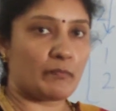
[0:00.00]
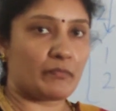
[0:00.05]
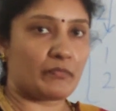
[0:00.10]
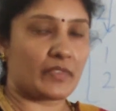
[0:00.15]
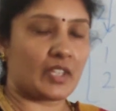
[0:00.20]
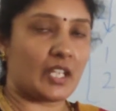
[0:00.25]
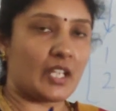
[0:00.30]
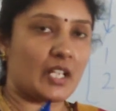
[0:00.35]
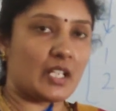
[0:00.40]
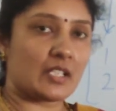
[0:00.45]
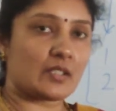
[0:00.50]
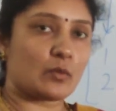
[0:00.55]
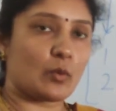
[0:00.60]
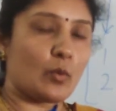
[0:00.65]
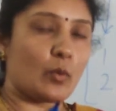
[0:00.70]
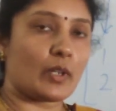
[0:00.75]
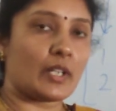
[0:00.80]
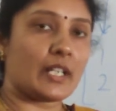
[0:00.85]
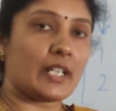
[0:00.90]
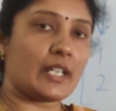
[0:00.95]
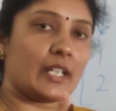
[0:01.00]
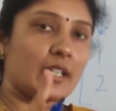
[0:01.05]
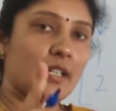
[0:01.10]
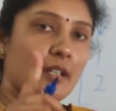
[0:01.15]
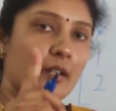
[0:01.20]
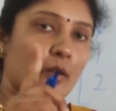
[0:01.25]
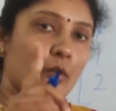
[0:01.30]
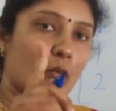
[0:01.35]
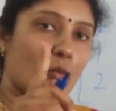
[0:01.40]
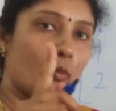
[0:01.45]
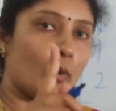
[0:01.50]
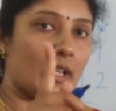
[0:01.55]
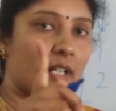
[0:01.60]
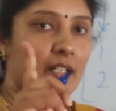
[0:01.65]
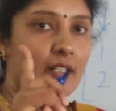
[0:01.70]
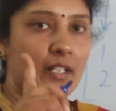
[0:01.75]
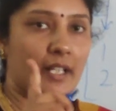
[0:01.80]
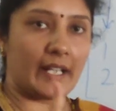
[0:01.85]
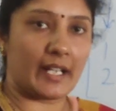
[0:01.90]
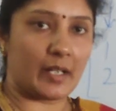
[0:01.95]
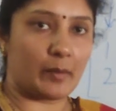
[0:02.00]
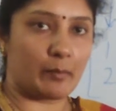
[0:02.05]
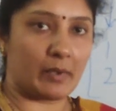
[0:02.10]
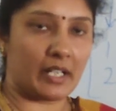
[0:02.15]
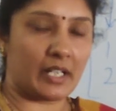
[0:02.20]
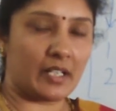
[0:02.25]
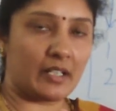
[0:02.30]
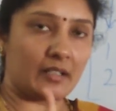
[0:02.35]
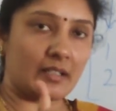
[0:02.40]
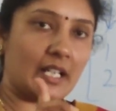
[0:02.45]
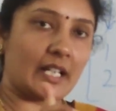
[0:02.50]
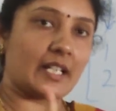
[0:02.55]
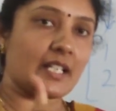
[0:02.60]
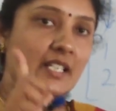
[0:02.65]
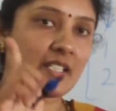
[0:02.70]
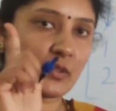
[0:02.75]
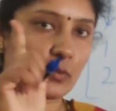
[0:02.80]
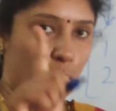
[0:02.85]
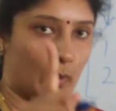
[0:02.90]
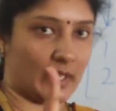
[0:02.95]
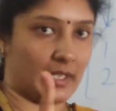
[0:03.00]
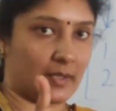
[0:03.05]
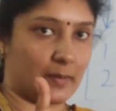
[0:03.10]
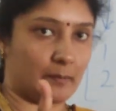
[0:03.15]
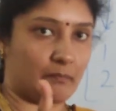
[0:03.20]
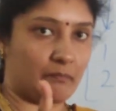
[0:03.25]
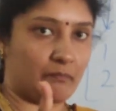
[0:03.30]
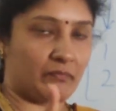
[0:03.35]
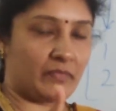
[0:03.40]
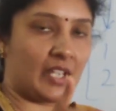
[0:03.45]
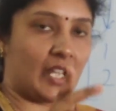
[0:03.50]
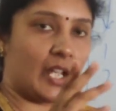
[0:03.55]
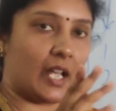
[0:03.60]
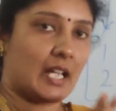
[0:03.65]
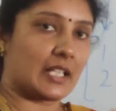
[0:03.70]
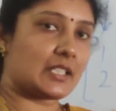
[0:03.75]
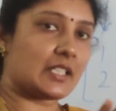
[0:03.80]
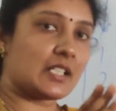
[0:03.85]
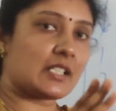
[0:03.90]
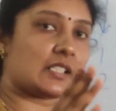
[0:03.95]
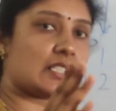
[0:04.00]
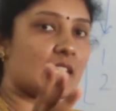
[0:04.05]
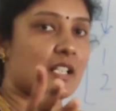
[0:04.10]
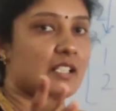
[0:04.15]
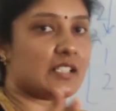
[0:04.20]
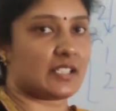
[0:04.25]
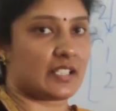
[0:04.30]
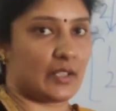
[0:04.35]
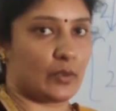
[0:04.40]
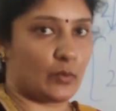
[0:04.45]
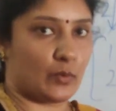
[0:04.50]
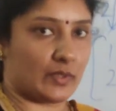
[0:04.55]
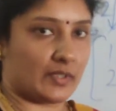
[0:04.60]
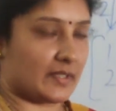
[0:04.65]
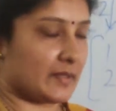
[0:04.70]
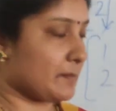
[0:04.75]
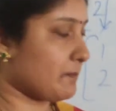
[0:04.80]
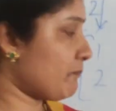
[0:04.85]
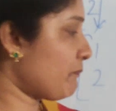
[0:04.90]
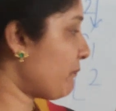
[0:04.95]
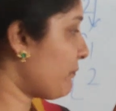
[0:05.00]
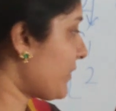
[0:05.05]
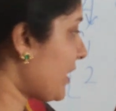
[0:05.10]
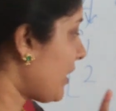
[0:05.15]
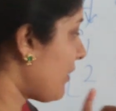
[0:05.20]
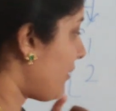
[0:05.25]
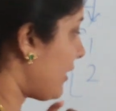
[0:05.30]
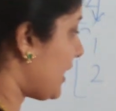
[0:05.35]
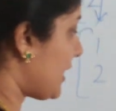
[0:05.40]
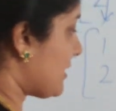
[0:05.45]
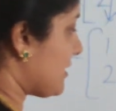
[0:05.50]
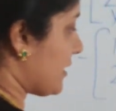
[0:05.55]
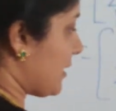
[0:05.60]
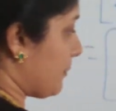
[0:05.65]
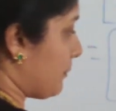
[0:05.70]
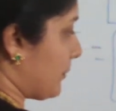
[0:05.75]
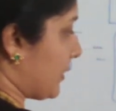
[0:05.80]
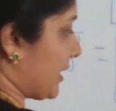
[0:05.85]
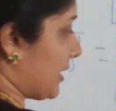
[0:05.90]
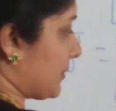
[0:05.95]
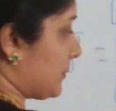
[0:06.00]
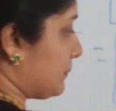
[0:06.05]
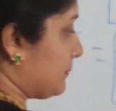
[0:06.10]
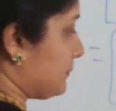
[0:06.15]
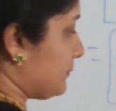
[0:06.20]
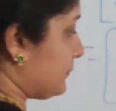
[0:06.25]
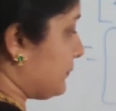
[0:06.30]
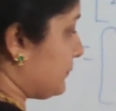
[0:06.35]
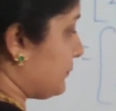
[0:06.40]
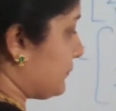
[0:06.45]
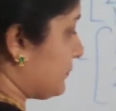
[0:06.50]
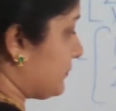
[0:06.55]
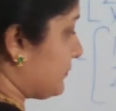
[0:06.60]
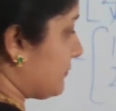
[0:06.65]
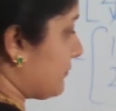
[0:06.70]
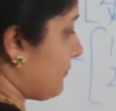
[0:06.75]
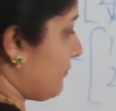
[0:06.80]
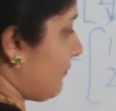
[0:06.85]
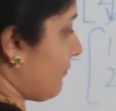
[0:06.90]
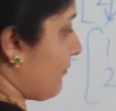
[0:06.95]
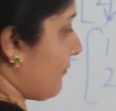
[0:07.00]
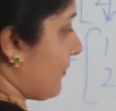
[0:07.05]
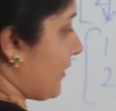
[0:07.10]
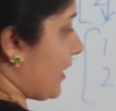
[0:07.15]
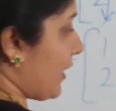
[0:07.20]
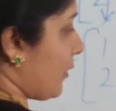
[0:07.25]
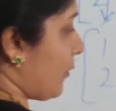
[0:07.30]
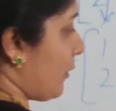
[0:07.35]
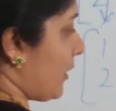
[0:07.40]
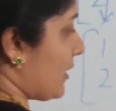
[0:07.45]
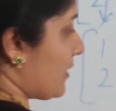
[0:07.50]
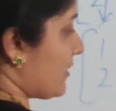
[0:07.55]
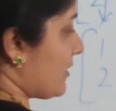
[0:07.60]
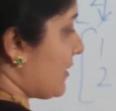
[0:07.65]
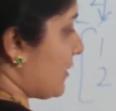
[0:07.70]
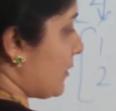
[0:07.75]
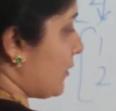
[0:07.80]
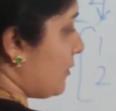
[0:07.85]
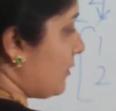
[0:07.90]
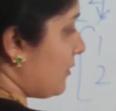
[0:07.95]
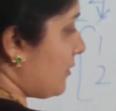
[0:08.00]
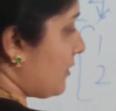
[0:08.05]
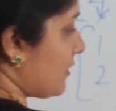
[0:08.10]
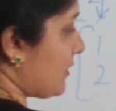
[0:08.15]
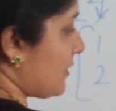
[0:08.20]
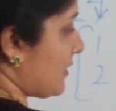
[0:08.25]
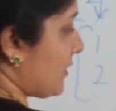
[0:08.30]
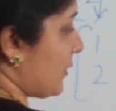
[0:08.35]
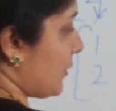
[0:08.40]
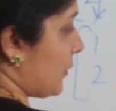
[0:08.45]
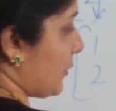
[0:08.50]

there is only one element, that is 1. Others are zeros. For example, 1, 0, 0.